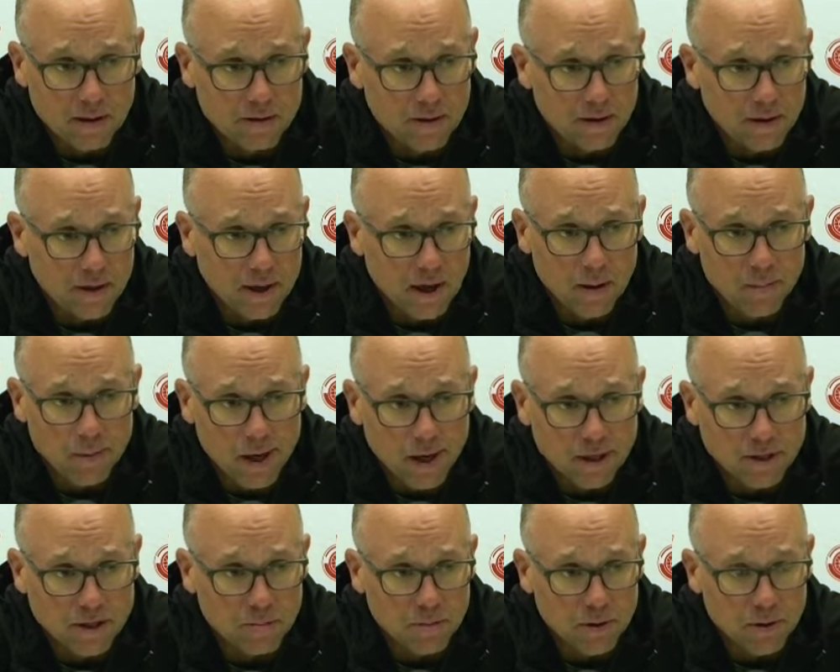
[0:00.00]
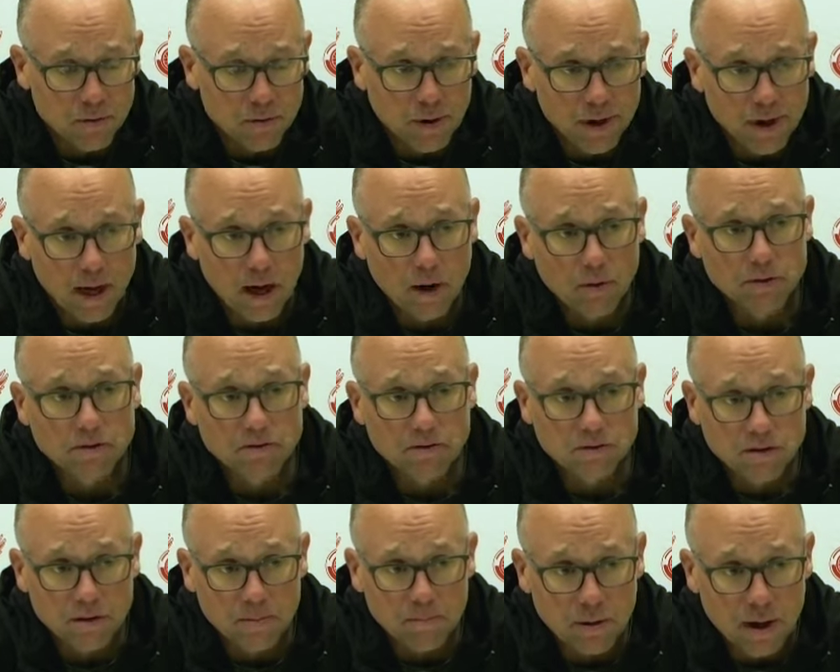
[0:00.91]
on the game has to be great. How is
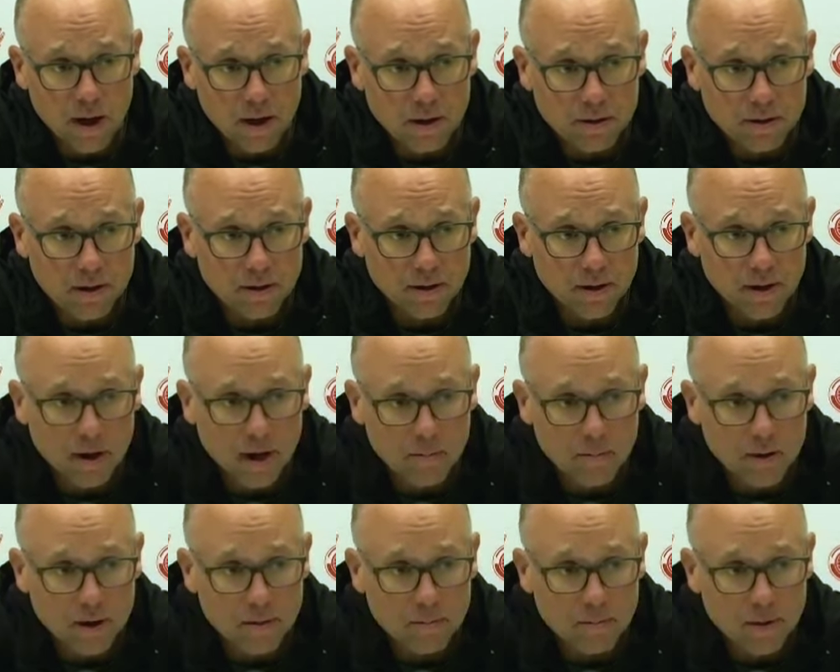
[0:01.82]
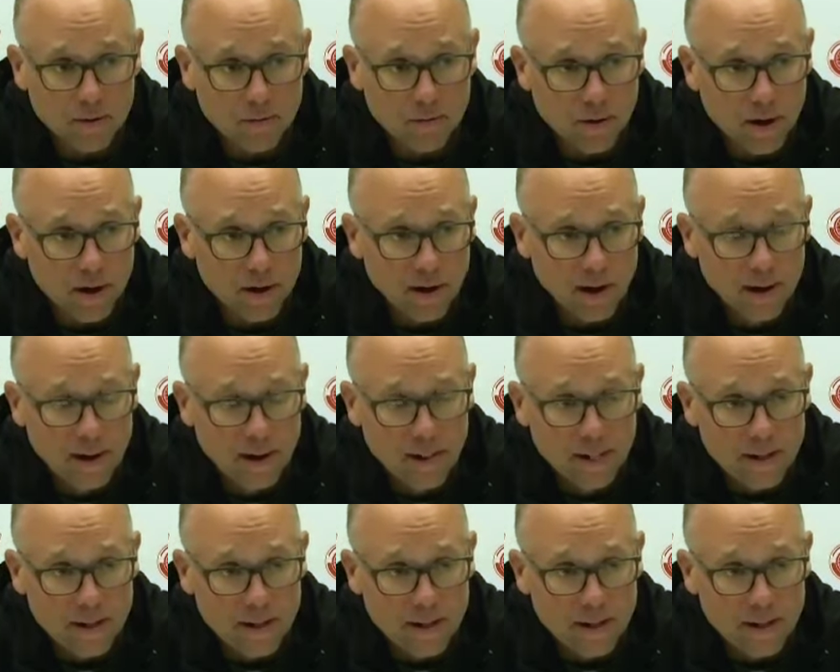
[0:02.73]
his impact on the game going to be great?